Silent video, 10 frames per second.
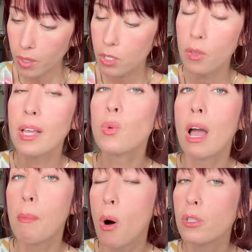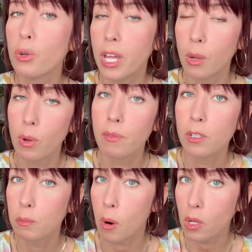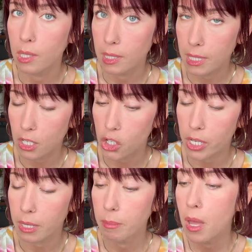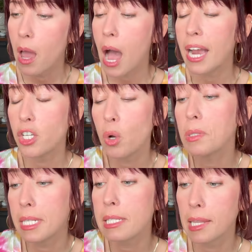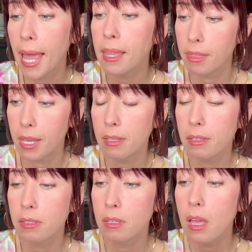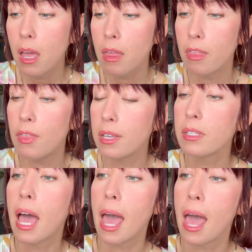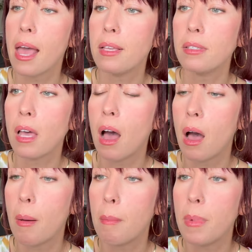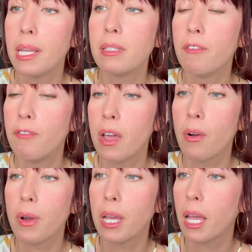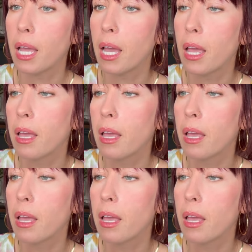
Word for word: So that's why I'm also getting rid of the Sparkling Lychee. I don't dislike this. This has, um, it's a very